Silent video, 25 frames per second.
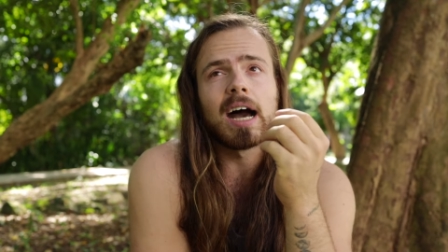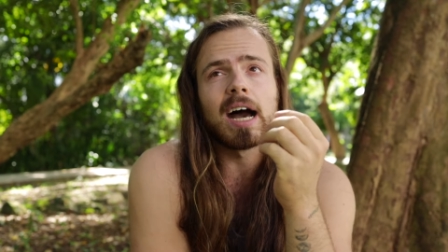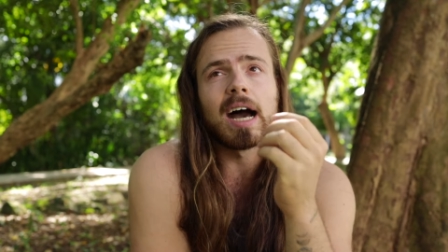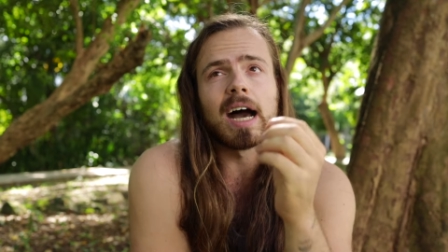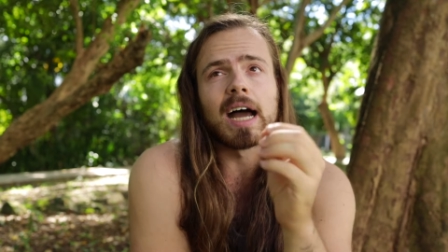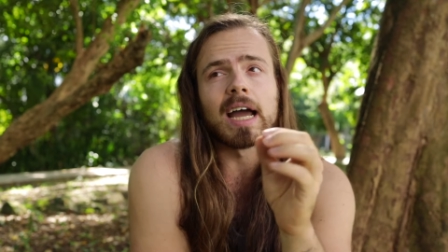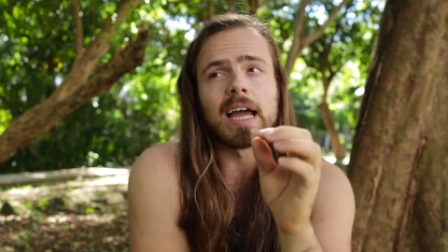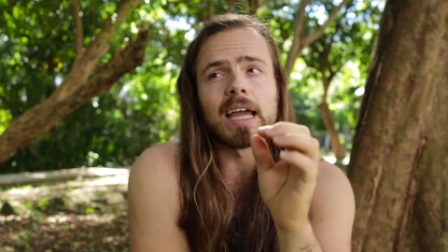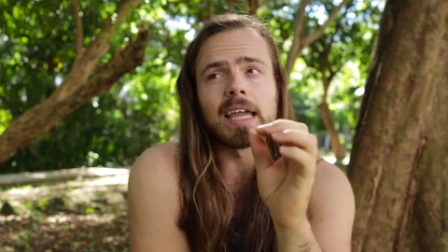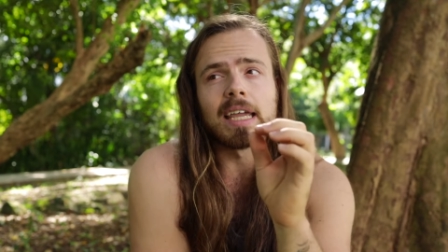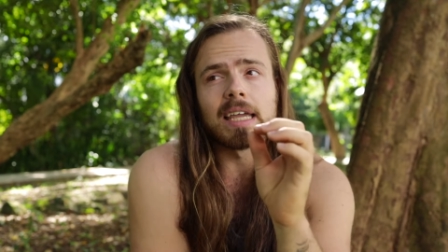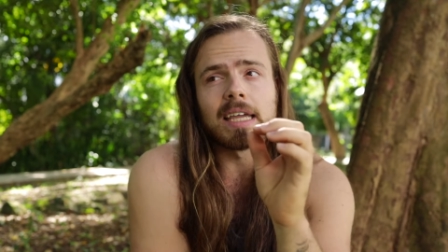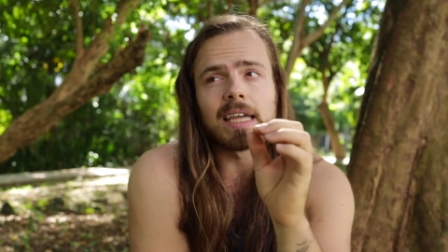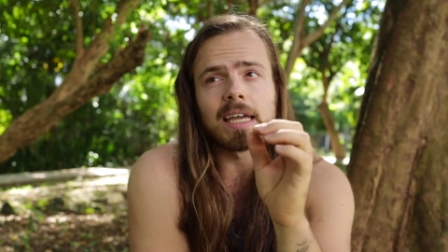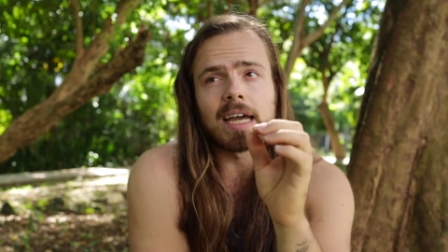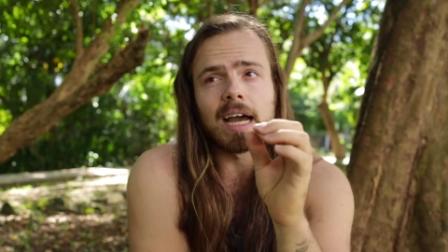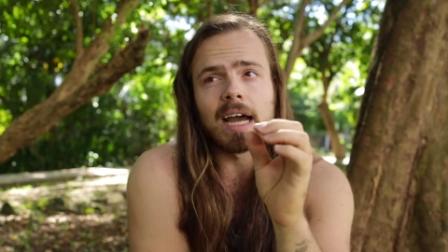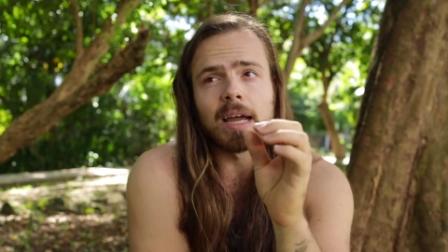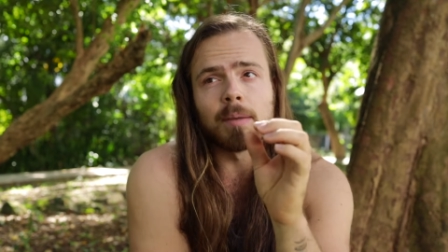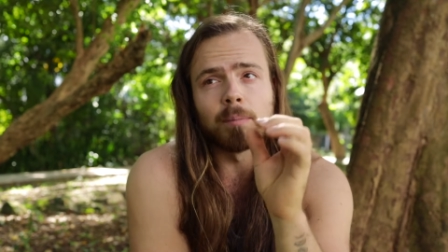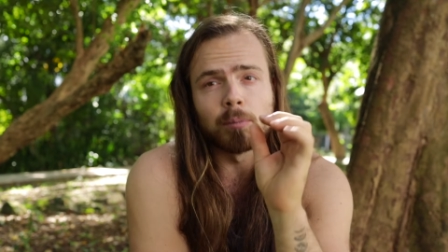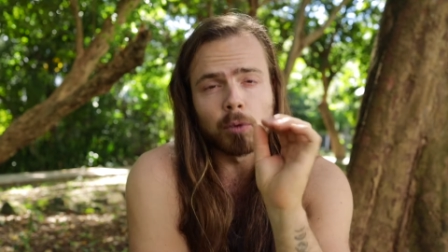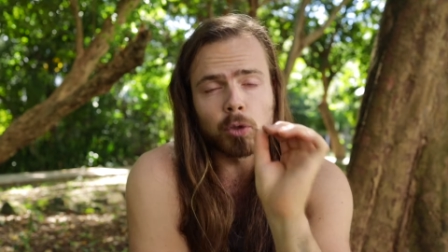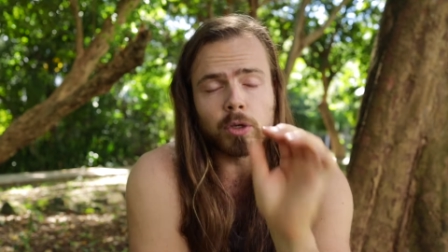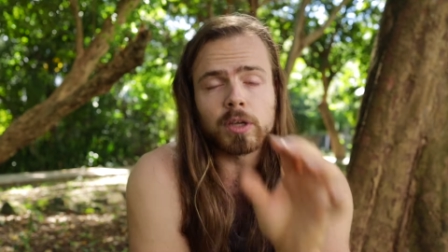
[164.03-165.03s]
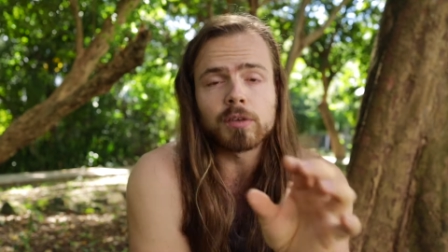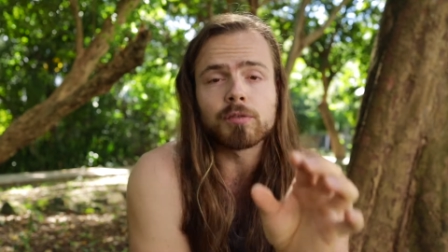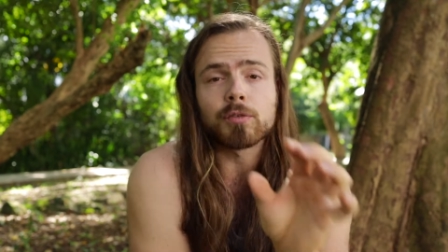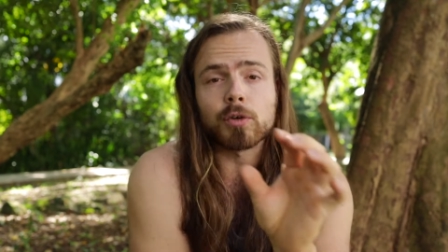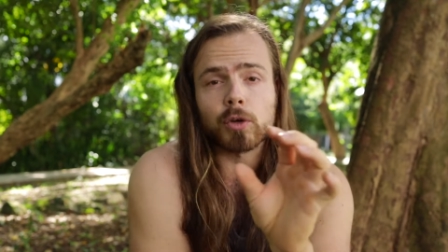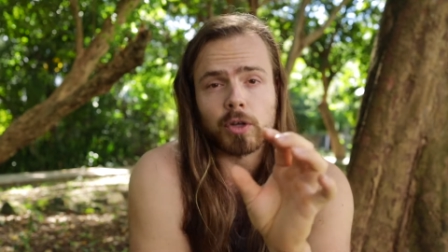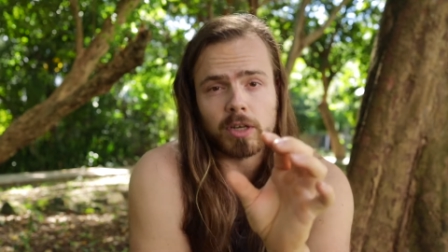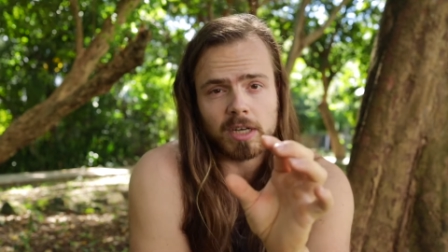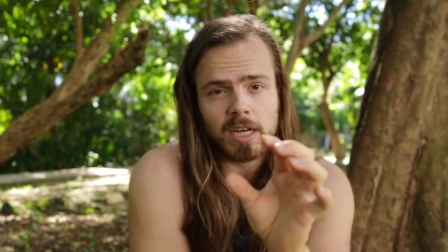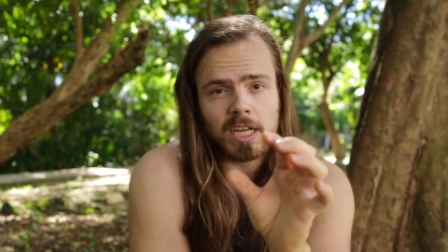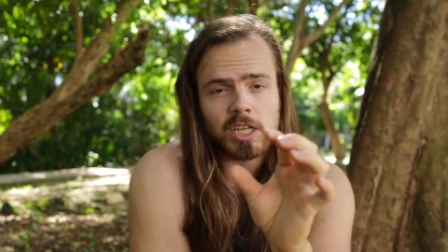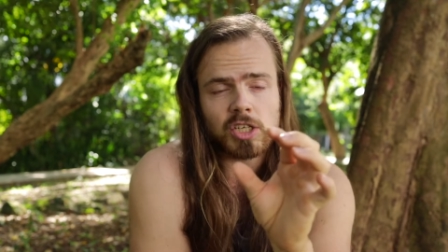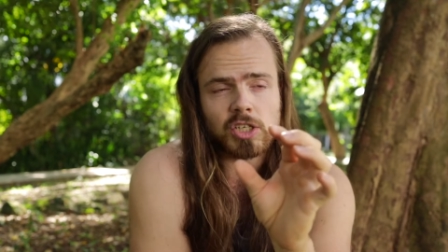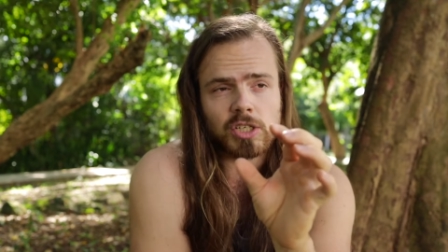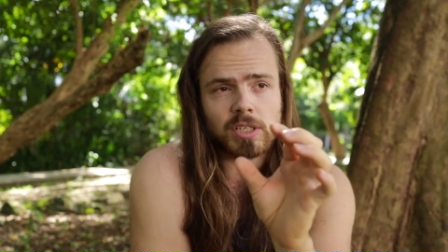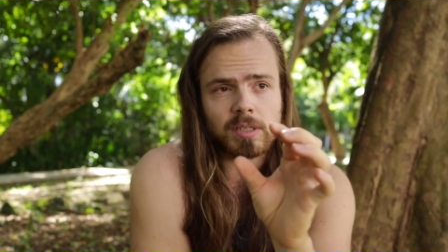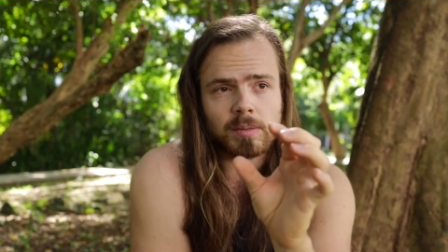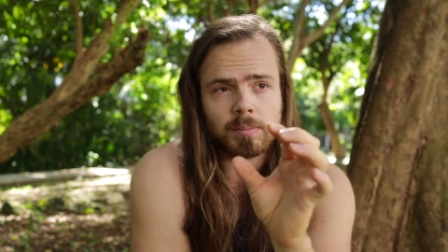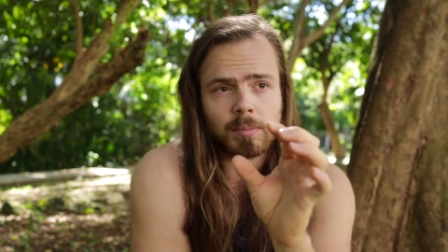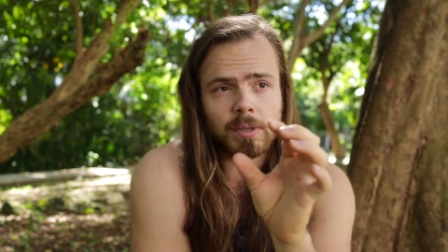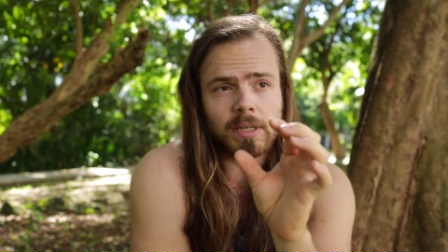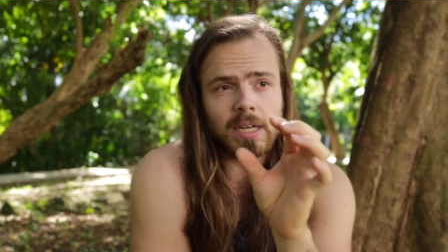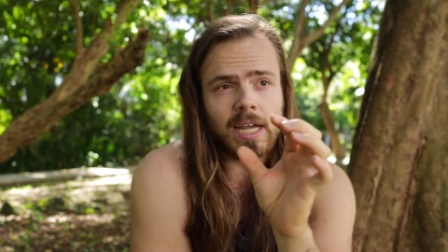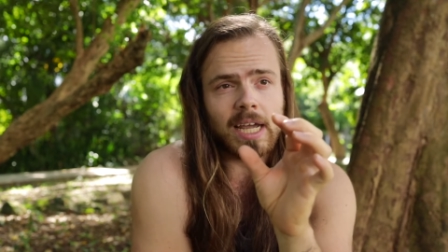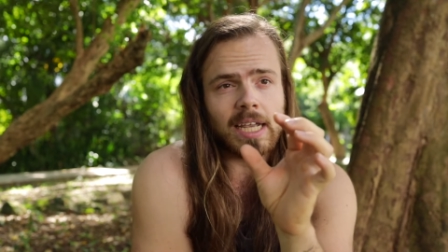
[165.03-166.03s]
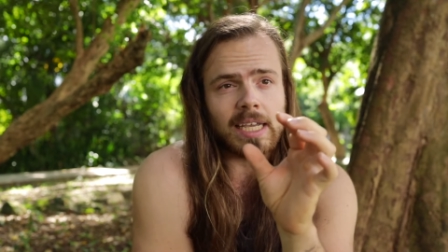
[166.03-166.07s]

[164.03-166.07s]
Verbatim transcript: I I'm looking for connection but